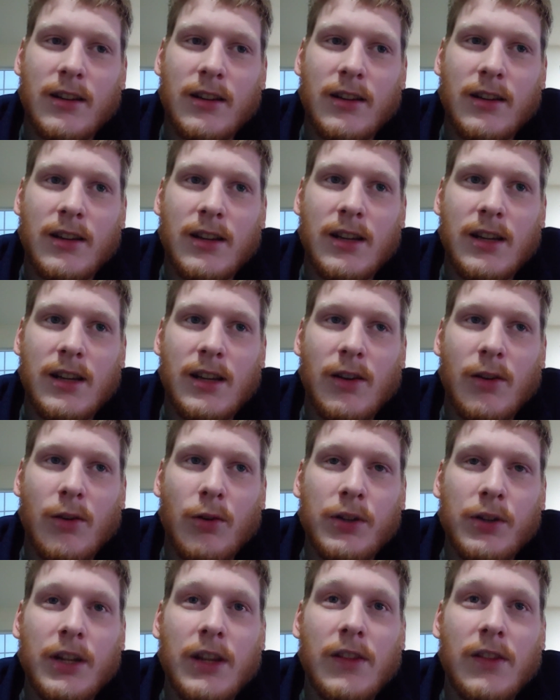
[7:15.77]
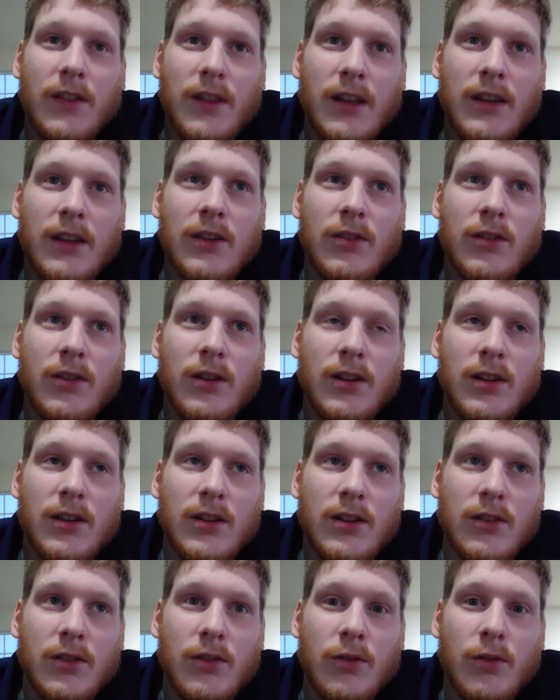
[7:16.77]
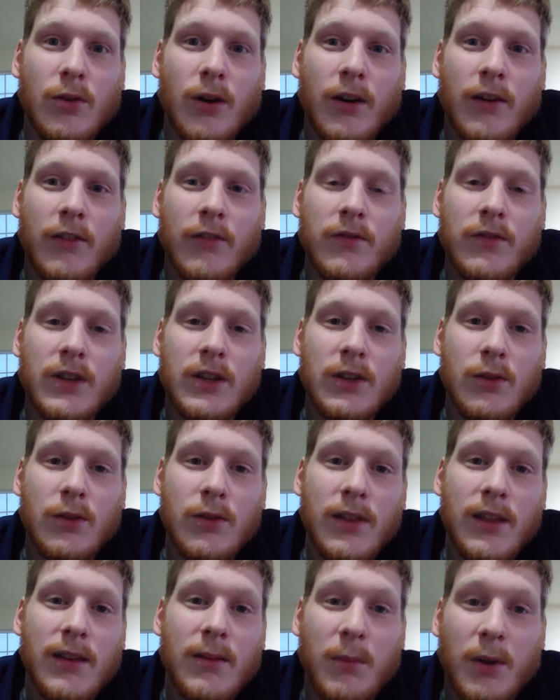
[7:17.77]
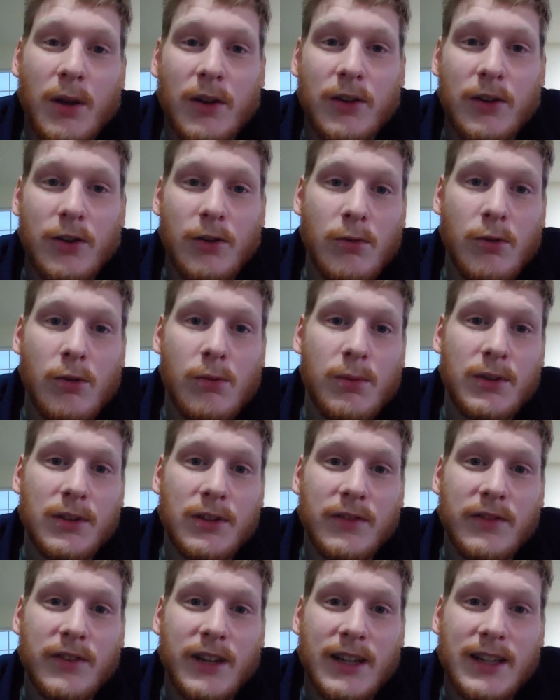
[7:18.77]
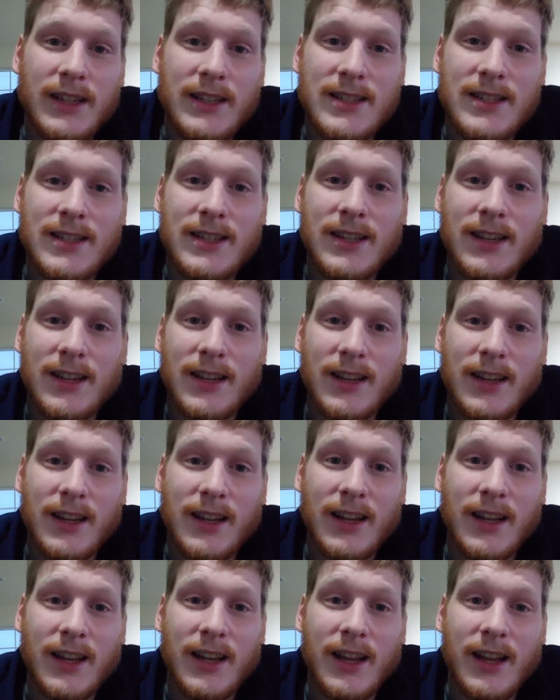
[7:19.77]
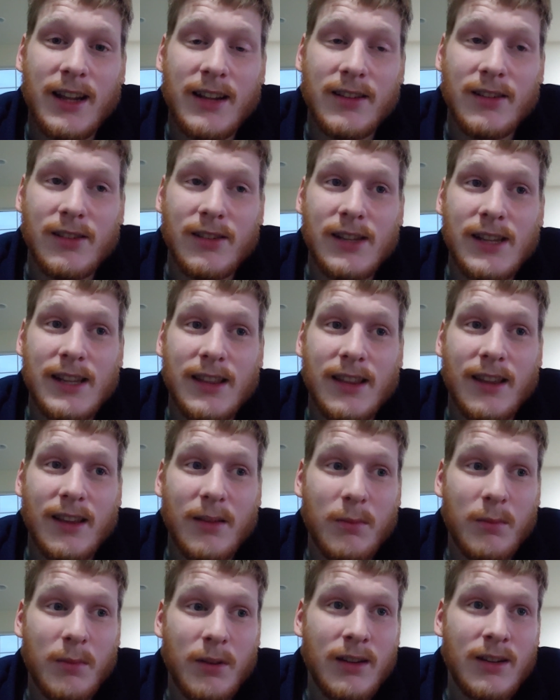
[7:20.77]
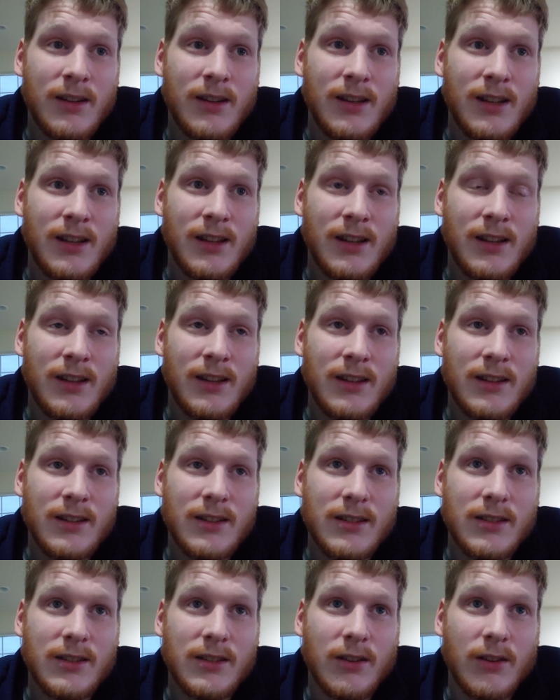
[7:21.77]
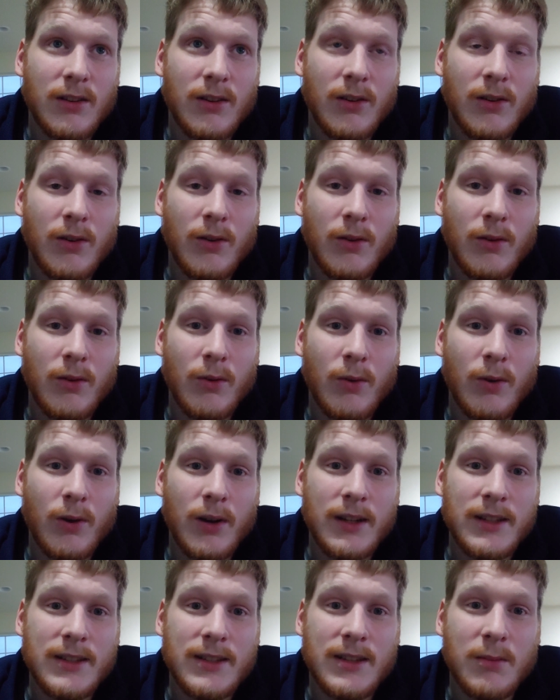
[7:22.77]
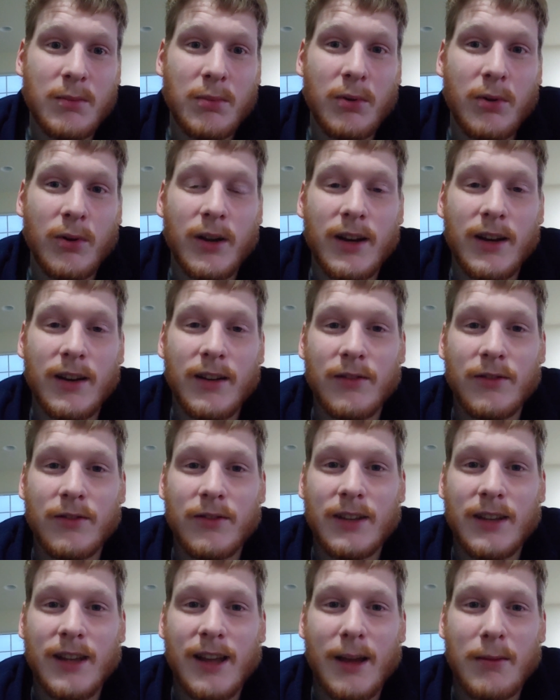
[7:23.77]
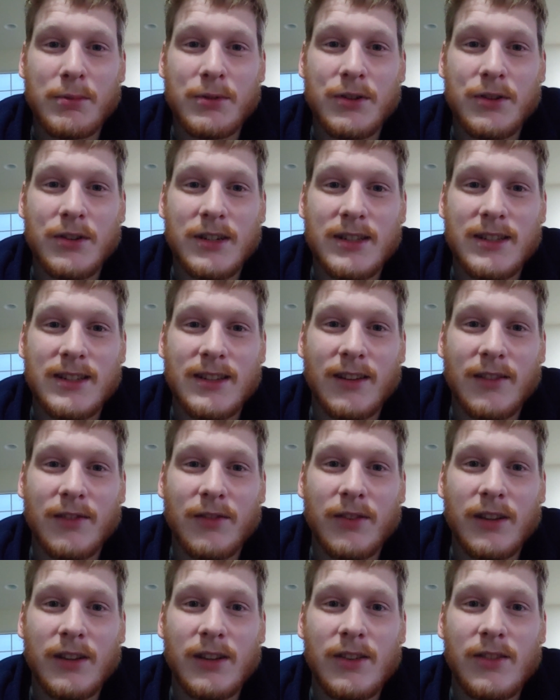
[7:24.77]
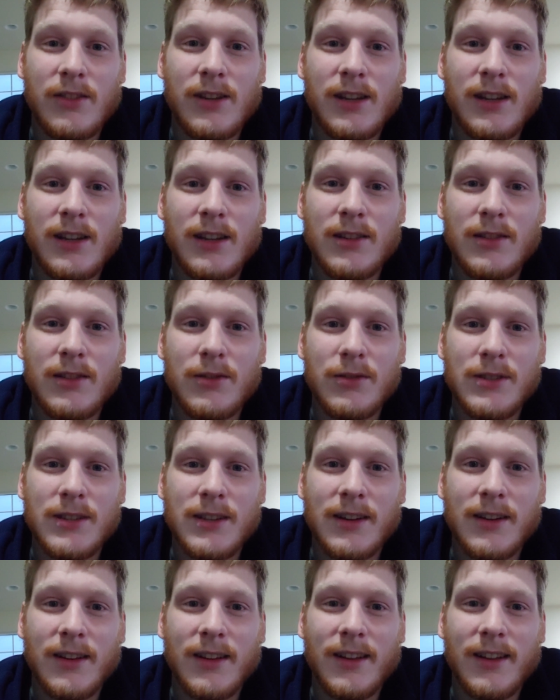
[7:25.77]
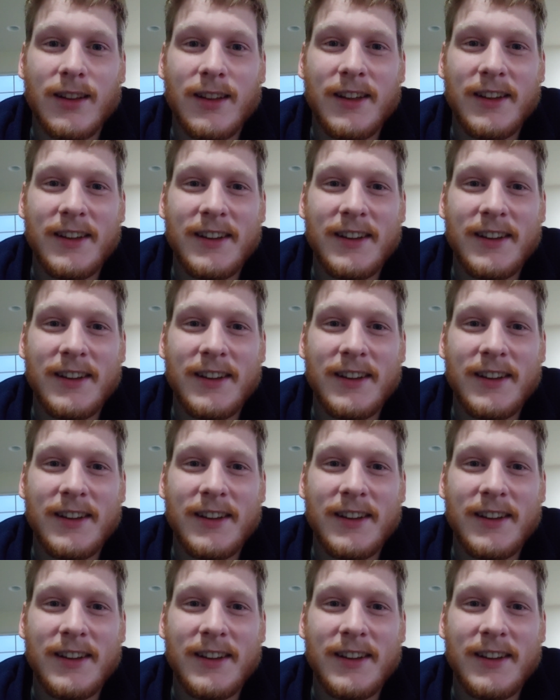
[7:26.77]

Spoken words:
the only thing you can do are view them on your mobile device and delete them. So what is the point of capturing stuff that you can't use at all?